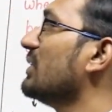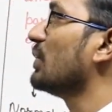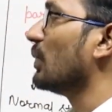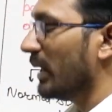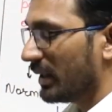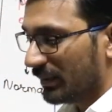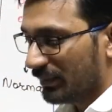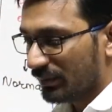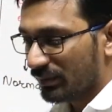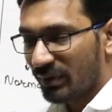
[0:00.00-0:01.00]
through it,
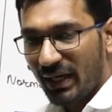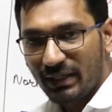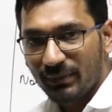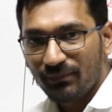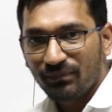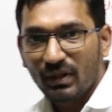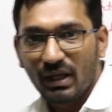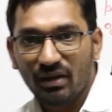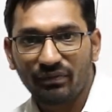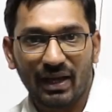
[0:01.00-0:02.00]
right?
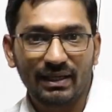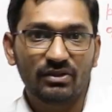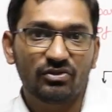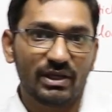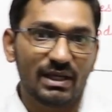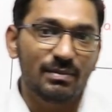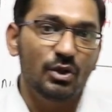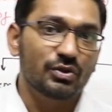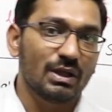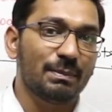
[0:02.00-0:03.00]
If any three
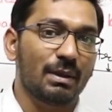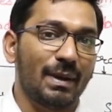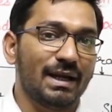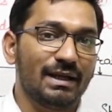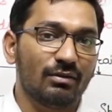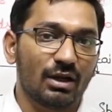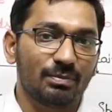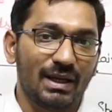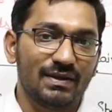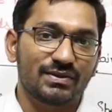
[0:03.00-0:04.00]
mutually perpendicular
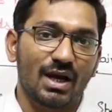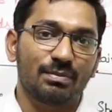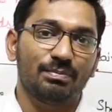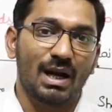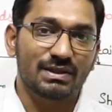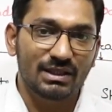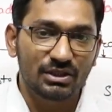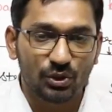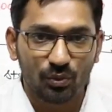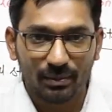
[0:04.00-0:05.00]
planes are
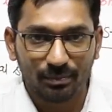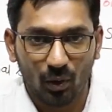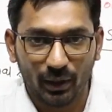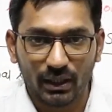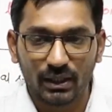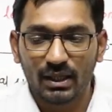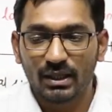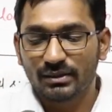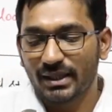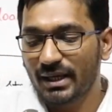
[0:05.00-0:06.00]
passing through a point,
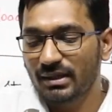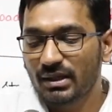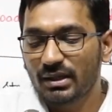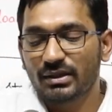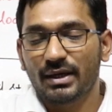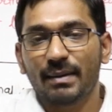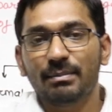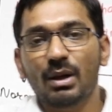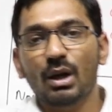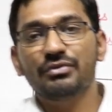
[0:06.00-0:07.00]
then the
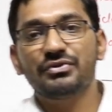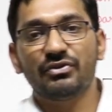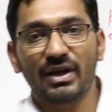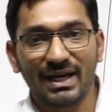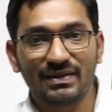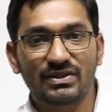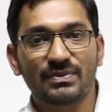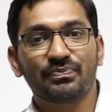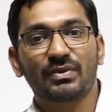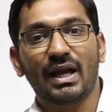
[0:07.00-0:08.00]
number of strains
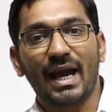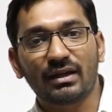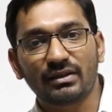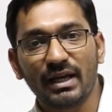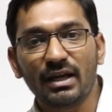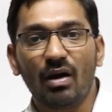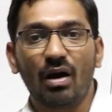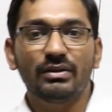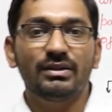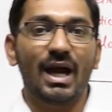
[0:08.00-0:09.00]
acting
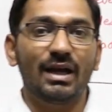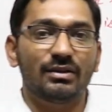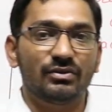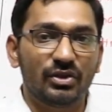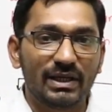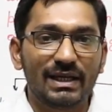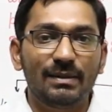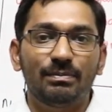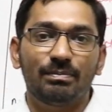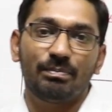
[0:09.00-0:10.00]
on that
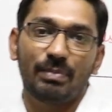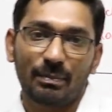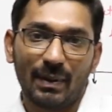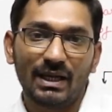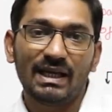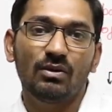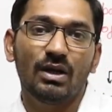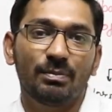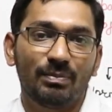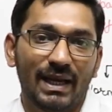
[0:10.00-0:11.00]
three
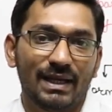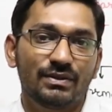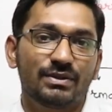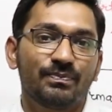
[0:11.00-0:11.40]
perpendicular planes